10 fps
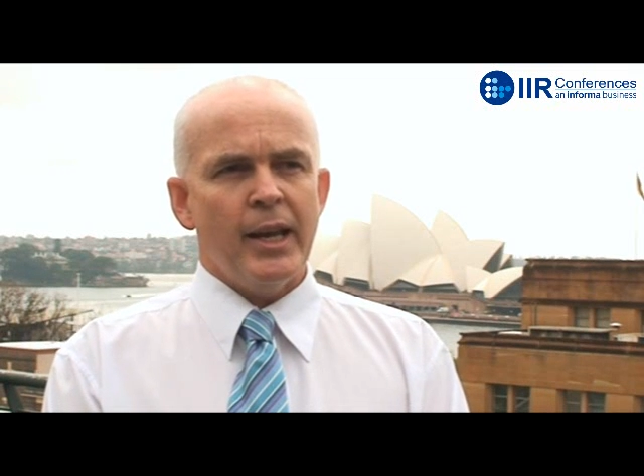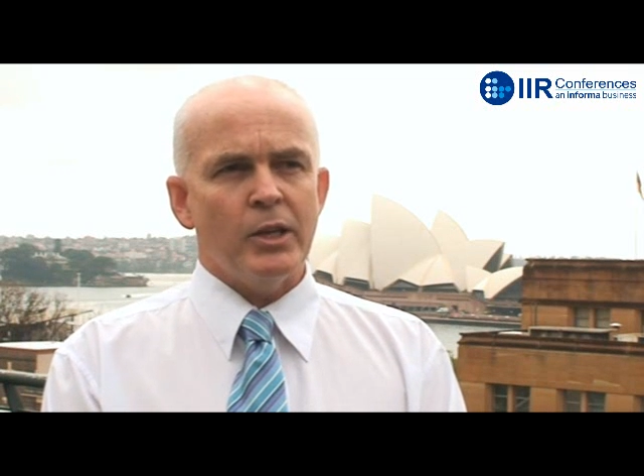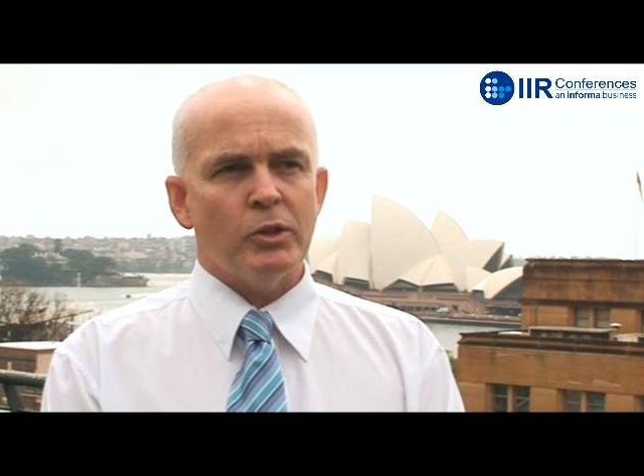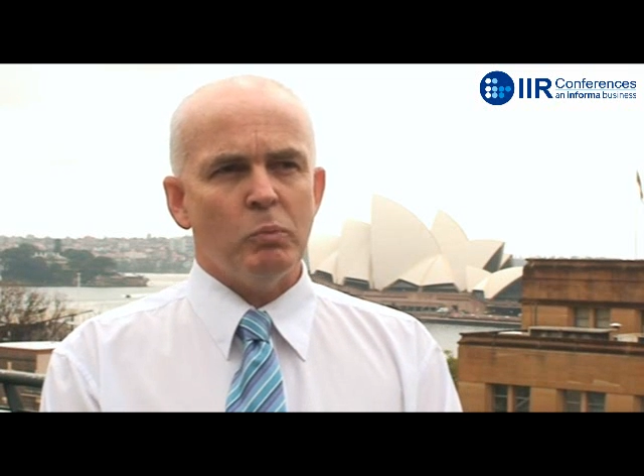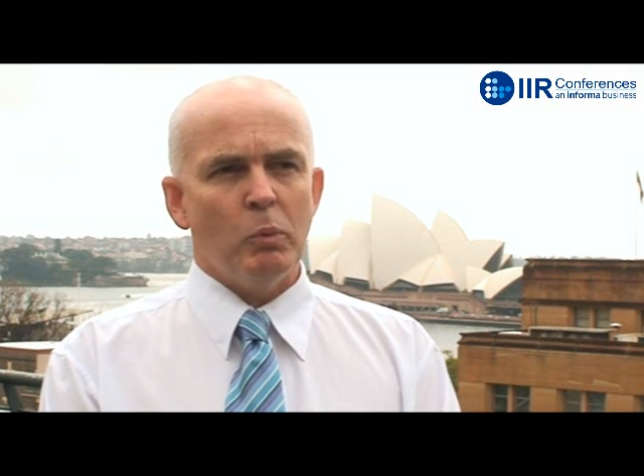
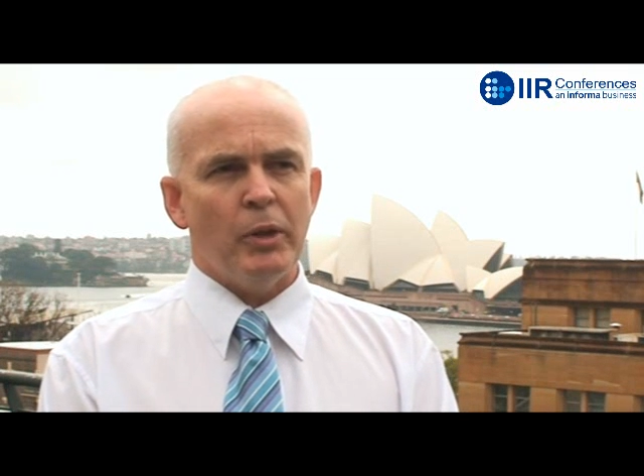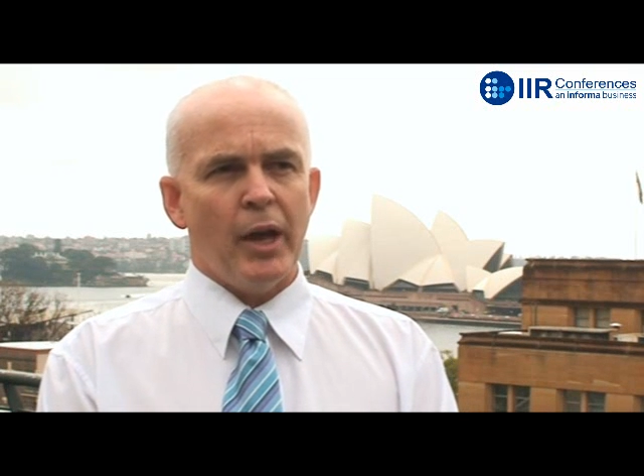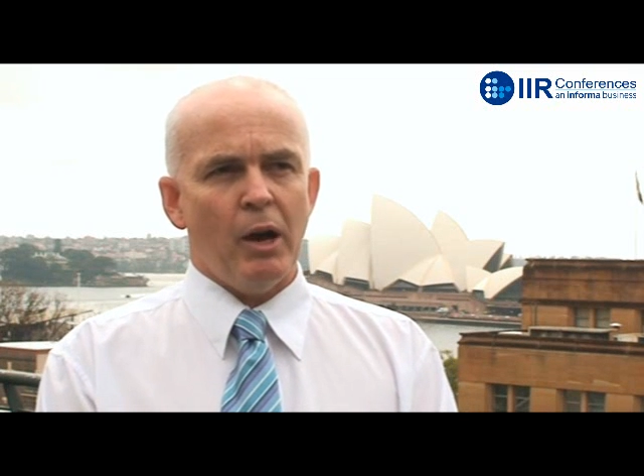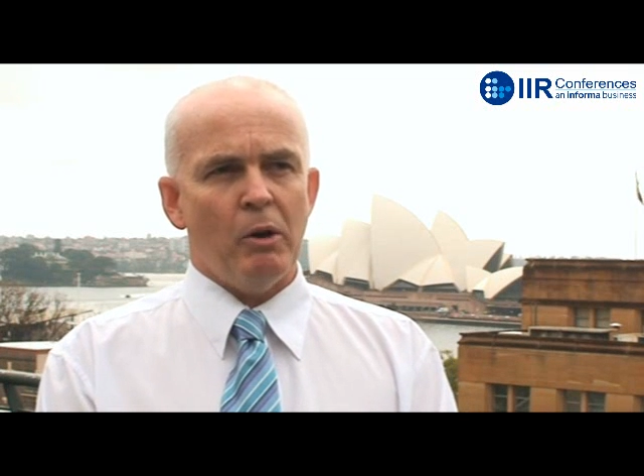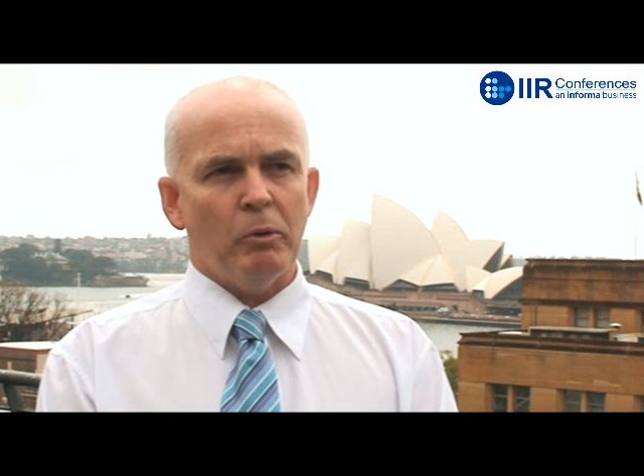is
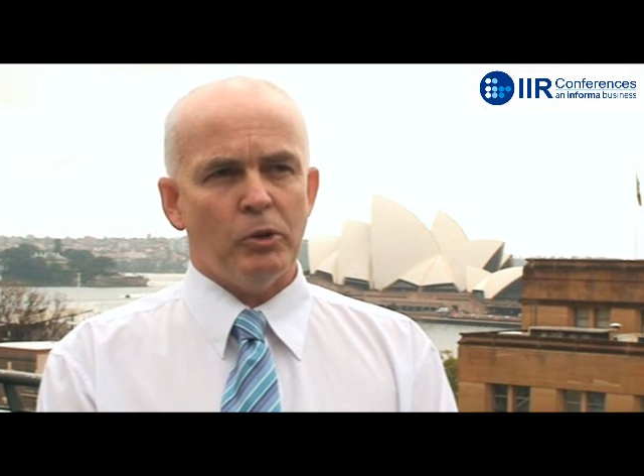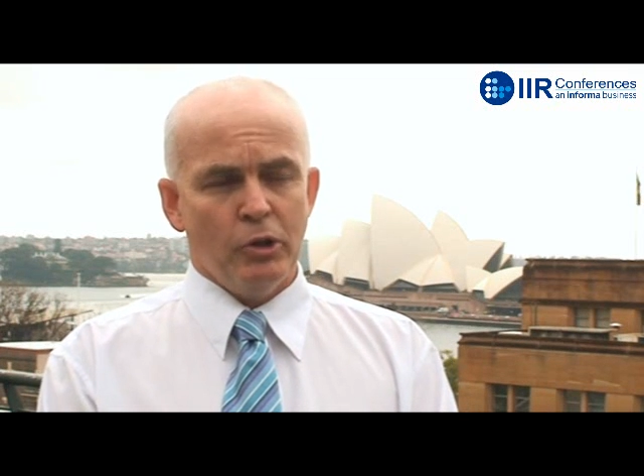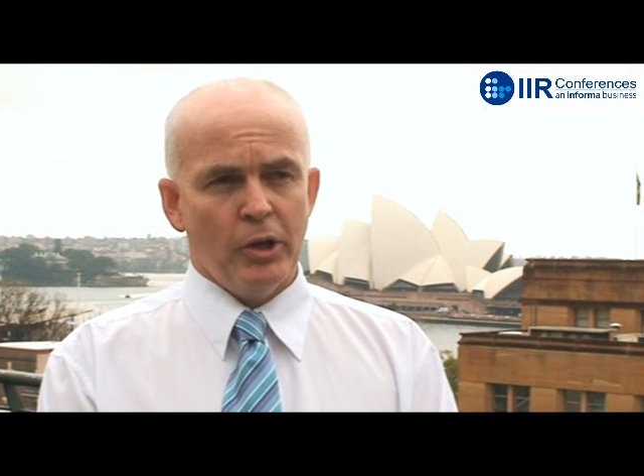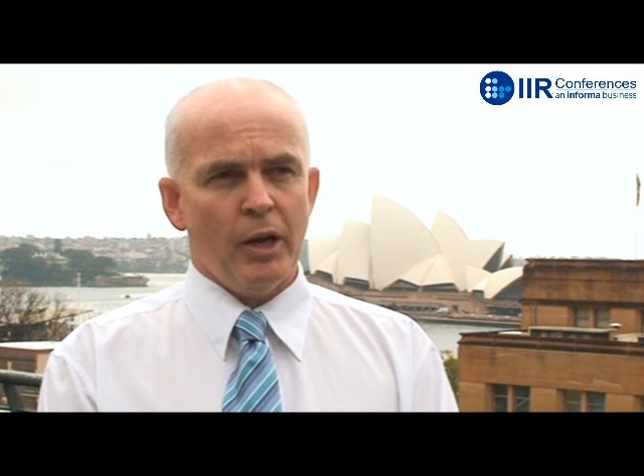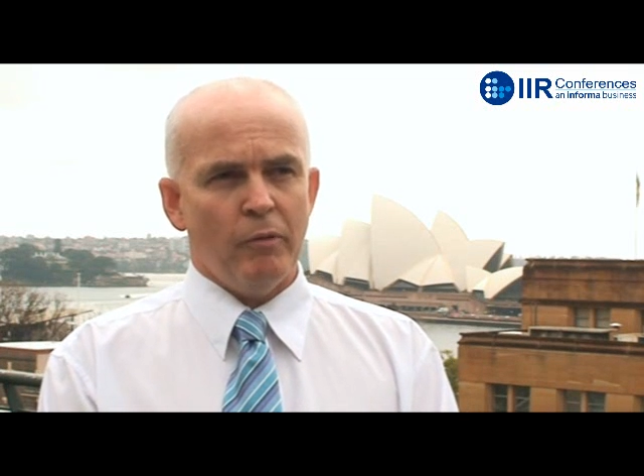with our
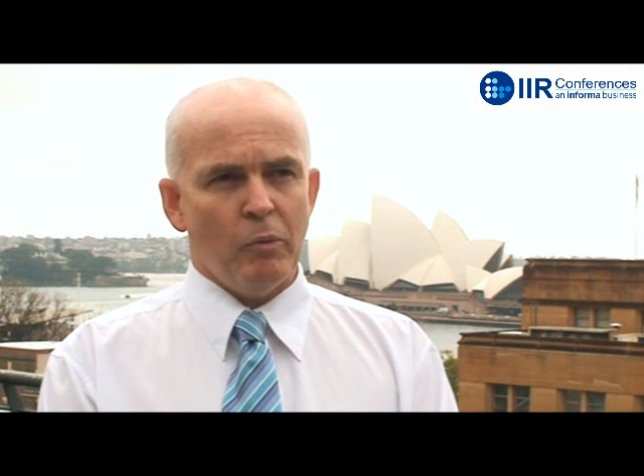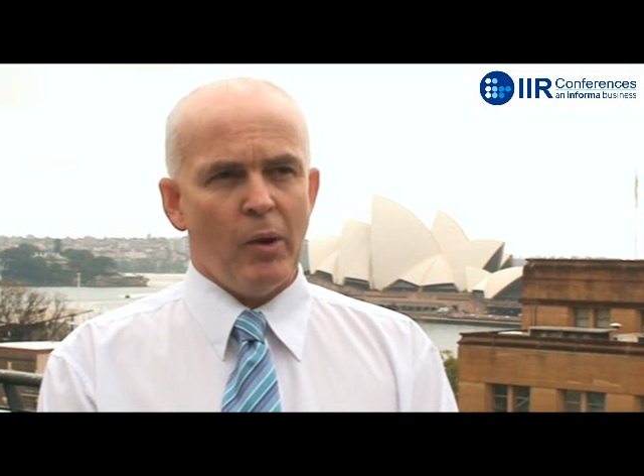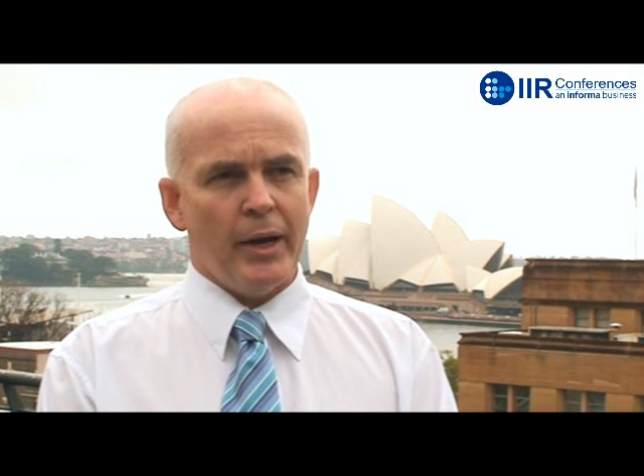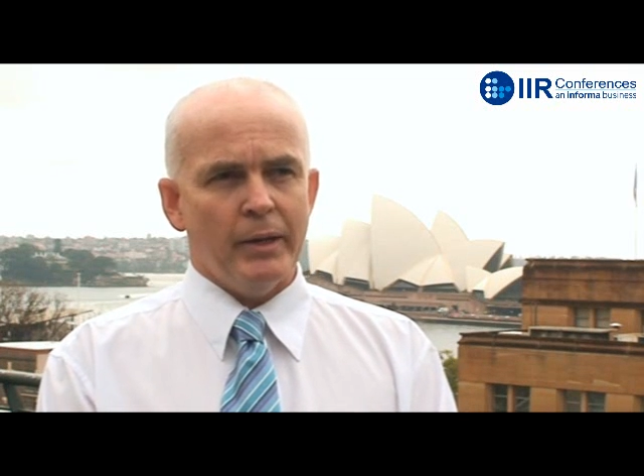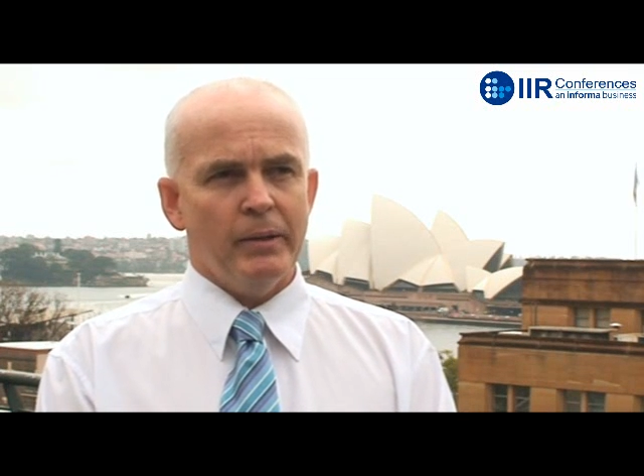turnover
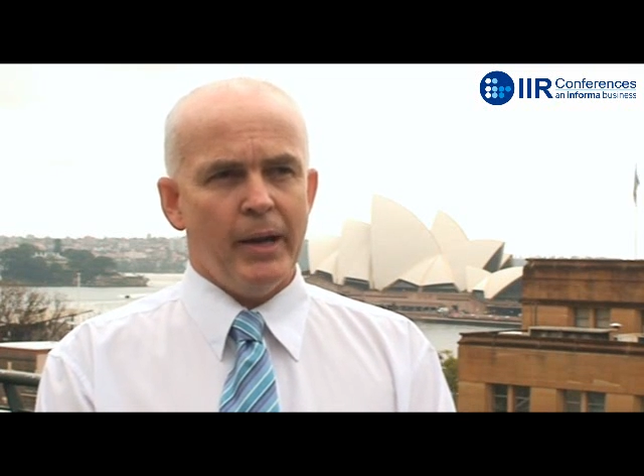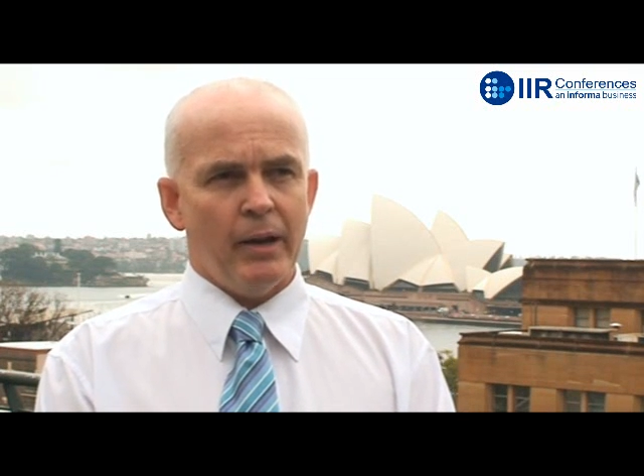rate.